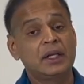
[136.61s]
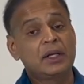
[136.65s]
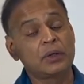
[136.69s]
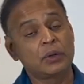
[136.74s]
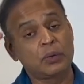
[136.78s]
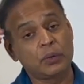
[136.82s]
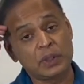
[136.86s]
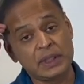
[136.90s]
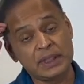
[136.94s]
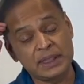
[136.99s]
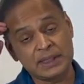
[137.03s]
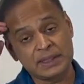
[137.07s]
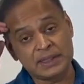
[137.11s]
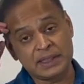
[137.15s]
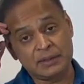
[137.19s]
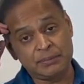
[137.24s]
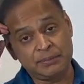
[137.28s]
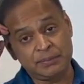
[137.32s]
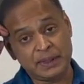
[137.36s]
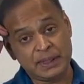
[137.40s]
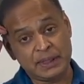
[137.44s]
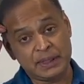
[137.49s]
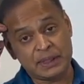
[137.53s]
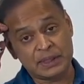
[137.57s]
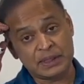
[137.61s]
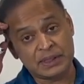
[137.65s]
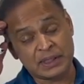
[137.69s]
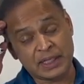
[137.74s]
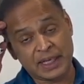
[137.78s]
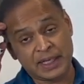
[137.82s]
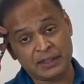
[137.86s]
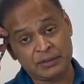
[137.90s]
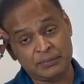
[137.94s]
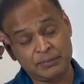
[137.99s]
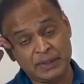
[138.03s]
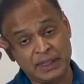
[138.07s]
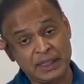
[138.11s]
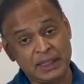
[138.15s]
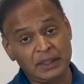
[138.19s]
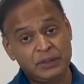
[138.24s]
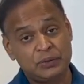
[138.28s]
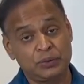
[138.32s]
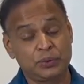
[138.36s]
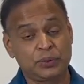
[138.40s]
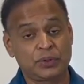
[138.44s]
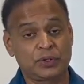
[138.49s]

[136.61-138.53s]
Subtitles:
colleagues and peers like me who